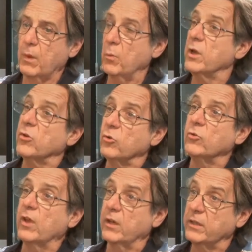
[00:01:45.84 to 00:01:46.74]
we can
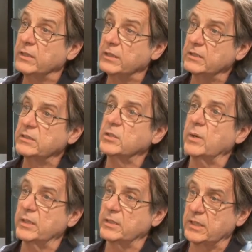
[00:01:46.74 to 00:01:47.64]
use our ears to
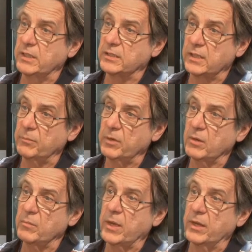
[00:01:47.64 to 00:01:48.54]
understand something
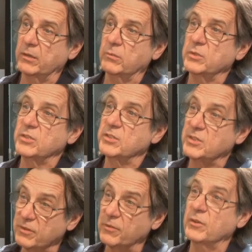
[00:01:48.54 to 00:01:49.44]
about it which is
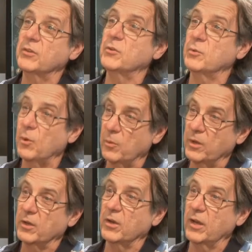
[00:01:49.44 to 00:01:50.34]
different to what we
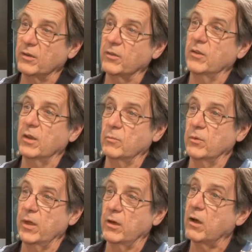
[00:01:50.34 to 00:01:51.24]
can understand
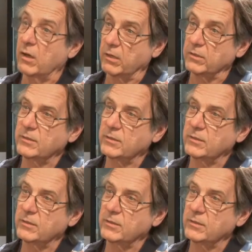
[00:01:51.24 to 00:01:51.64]
with our eyes.